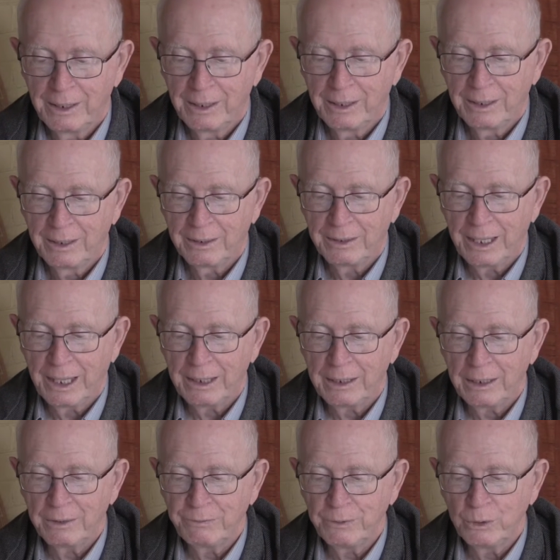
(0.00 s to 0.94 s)
That if
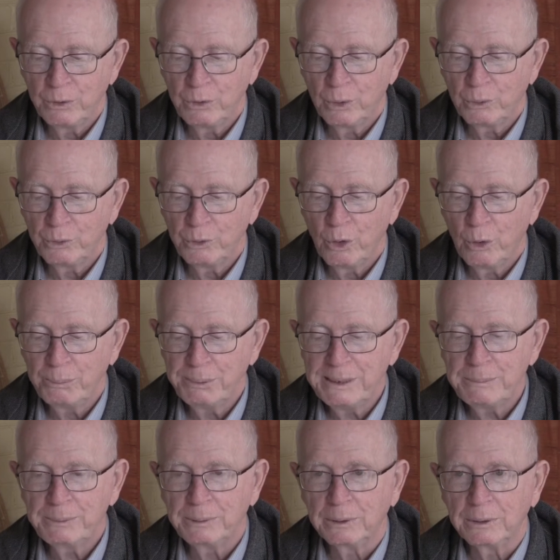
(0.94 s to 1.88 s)
you don't know
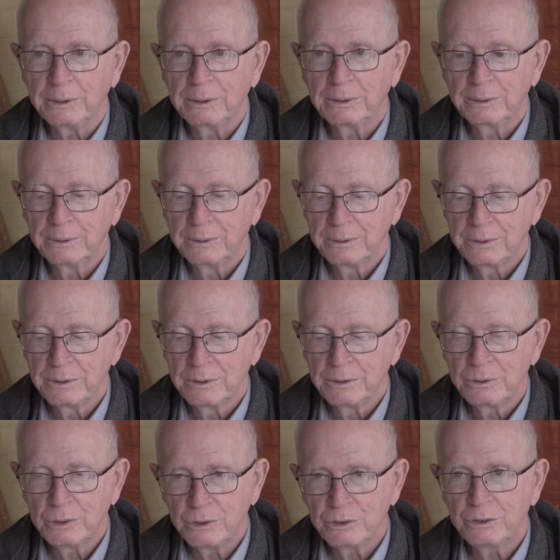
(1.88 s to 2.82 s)
people, to
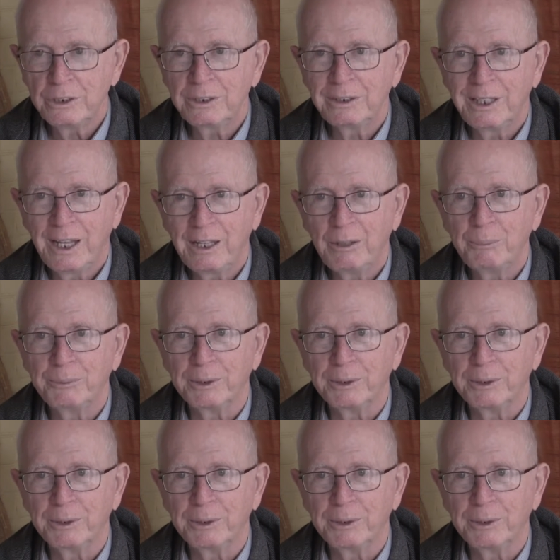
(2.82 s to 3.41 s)
still help them.